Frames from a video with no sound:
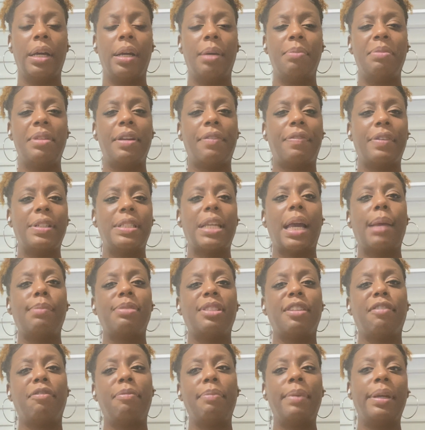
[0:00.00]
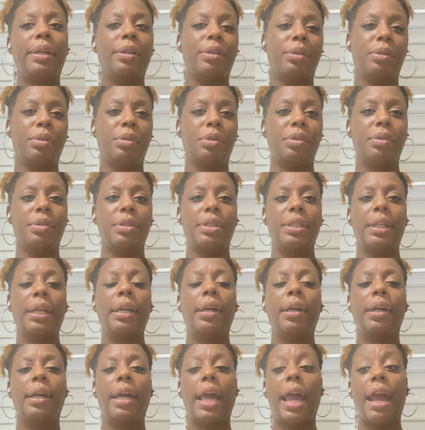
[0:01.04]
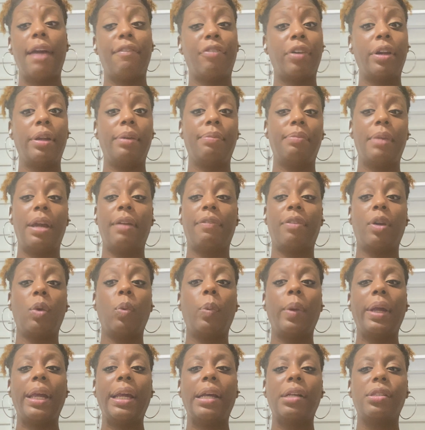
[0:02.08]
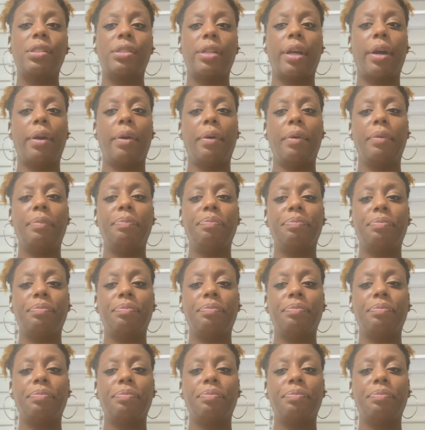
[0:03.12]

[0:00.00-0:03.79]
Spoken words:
different types of meals every week. So